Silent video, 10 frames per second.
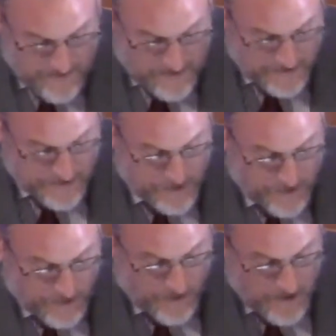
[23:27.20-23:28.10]
And then
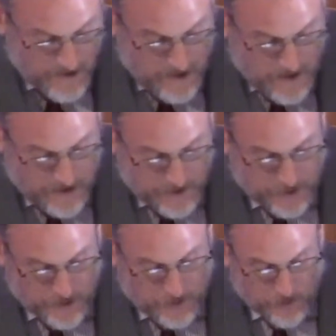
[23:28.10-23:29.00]
to,
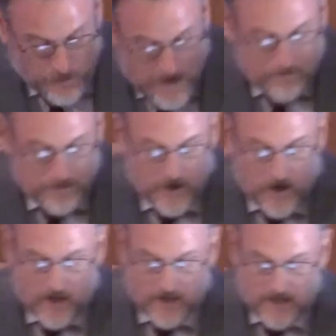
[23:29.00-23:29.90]
to wrap it
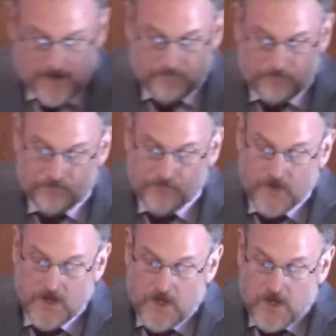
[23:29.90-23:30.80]
all up,
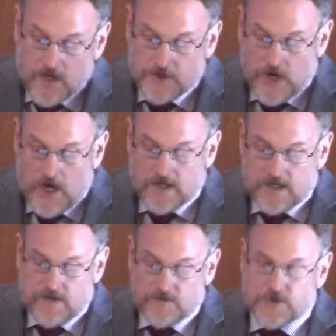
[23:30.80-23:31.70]

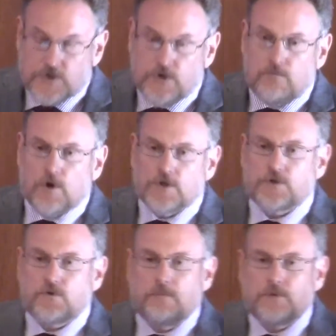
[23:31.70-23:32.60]
John gives two more
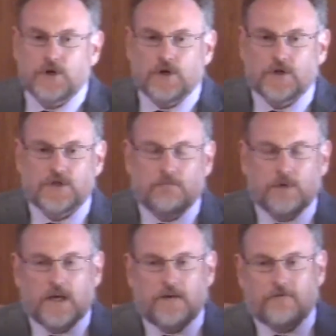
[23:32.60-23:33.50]
scriptures to
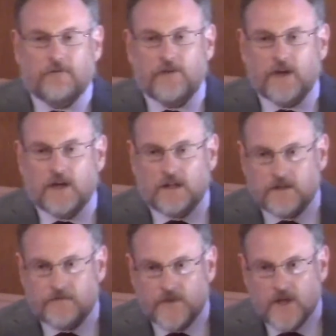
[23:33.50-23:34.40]
be
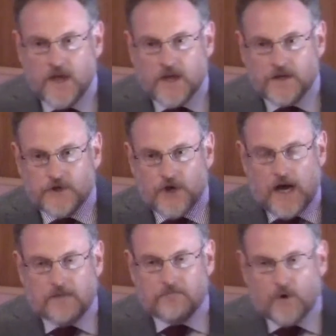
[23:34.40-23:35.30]
fulfilled.
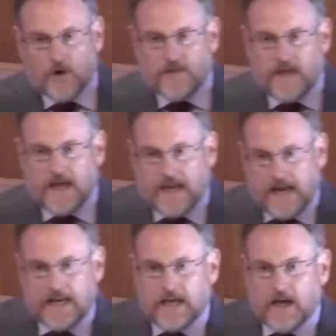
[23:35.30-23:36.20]
John, more than
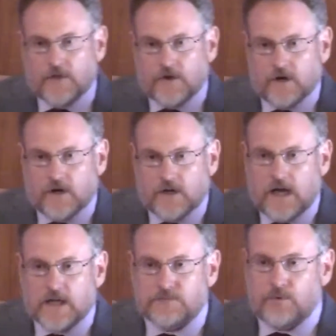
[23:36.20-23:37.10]
any other
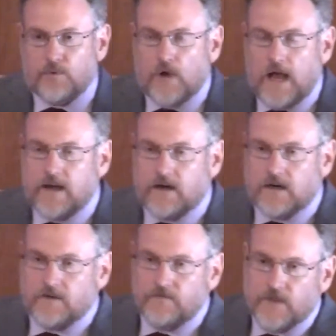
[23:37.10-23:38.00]
gospel
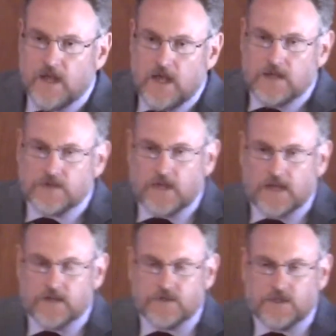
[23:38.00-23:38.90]
writer,
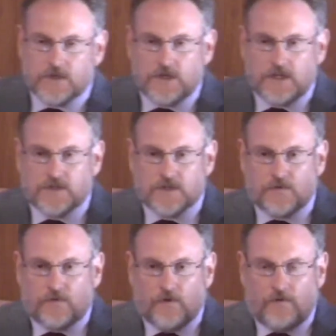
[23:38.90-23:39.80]
says that
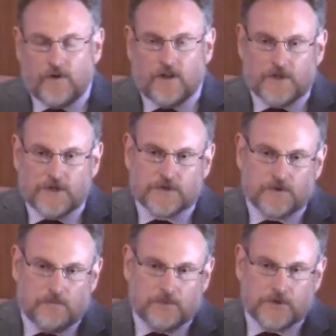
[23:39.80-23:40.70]
Jesus fulfilled this
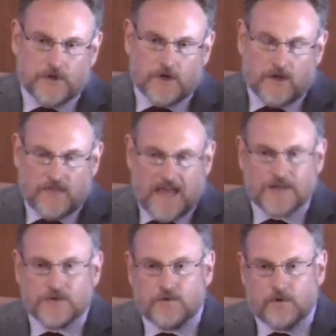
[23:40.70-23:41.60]
scripture and
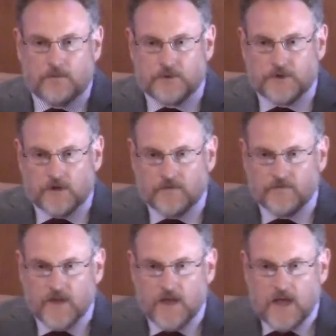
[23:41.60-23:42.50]
that
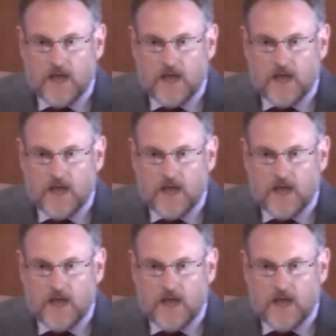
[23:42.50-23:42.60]
scripture